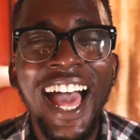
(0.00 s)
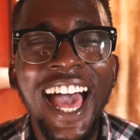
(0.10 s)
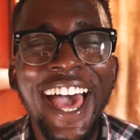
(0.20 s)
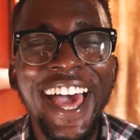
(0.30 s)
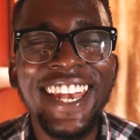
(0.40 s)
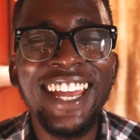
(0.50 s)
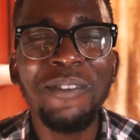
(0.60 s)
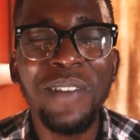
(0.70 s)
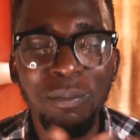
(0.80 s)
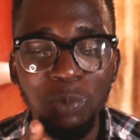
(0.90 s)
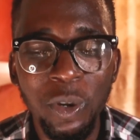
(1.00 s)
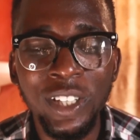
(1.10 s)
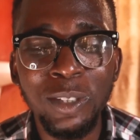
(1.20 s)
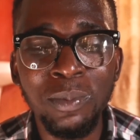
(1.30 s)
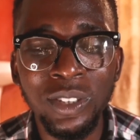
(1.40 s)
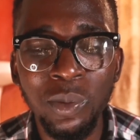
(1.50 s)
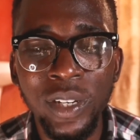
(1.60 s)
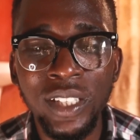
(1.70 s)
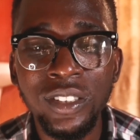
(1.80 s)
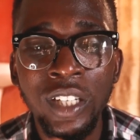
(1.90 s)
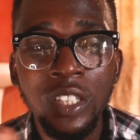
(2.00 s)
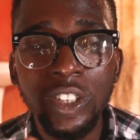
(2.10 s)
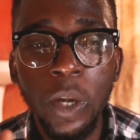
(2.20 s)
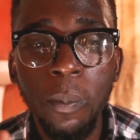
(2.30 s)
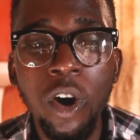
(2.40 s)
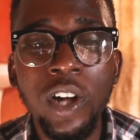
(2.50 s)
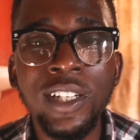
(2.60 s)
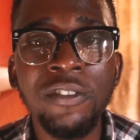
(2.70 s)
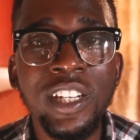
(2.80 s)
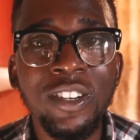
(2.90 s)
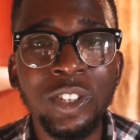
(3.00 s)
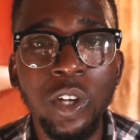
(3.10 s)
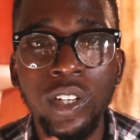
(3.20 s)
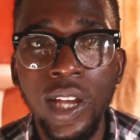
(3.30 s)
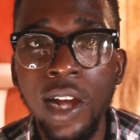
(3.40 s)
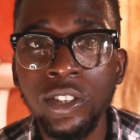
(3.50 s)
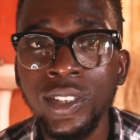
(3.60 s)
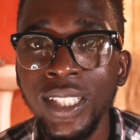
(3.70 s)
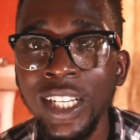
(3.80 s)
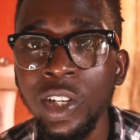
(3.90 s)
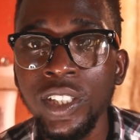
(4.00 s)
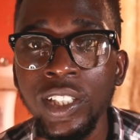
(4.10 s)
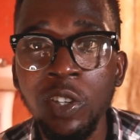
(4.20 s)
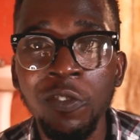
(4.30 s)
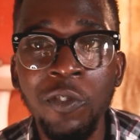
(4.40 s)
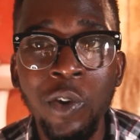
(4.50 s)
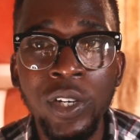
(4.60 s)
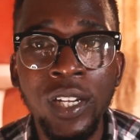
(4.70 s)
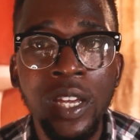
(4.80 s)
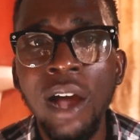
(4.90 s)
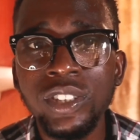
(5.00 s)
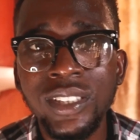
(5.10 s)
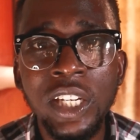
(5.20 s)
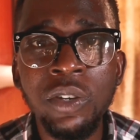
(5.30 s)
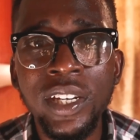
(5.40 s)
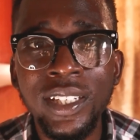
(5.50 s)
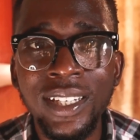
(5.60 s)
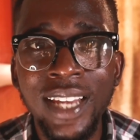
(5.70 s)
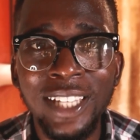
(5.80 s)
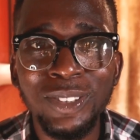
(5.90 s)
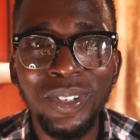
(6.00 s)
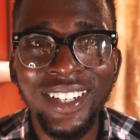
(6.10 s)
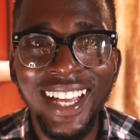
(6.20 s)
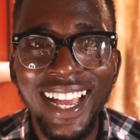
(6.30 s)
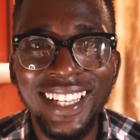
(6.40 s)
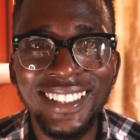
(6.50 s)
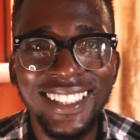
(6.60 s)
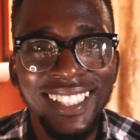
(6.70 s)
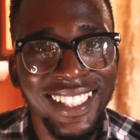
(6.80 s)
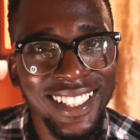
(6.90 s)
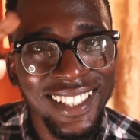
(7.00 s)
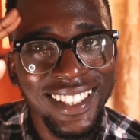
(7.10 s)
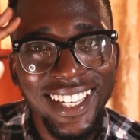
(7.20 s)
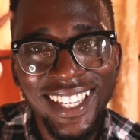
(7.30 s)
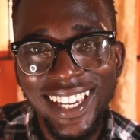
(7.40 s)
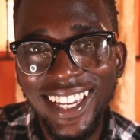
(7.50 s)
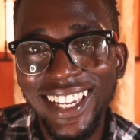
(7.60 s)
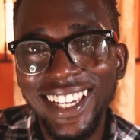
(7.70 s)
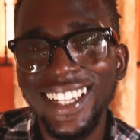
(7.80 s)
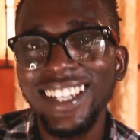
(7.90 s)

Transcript: and I'm going to be doing some other videos on how to declutter your phone. I'll see you in the next one, guys. Take care.